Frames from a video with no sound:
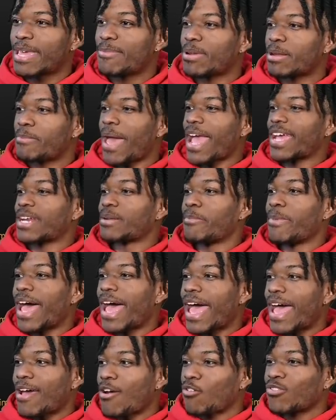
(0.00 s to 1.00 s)
in the back of the
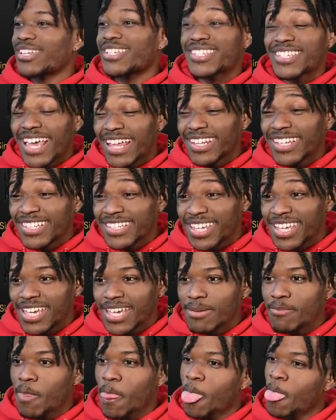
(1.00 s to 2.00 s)
mind on a selling
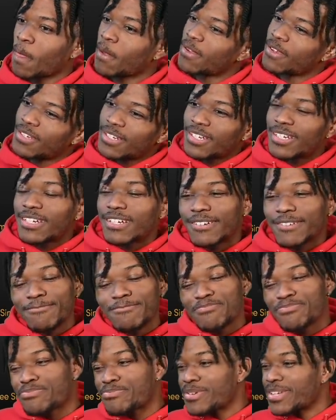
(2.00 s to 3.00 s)
team.
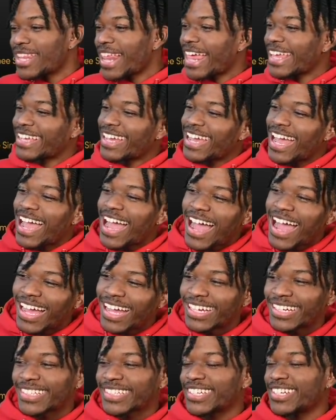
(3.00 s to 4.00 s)
But like, ah,
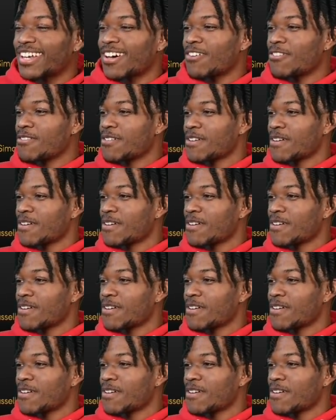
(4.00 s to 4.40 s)
uh, you know,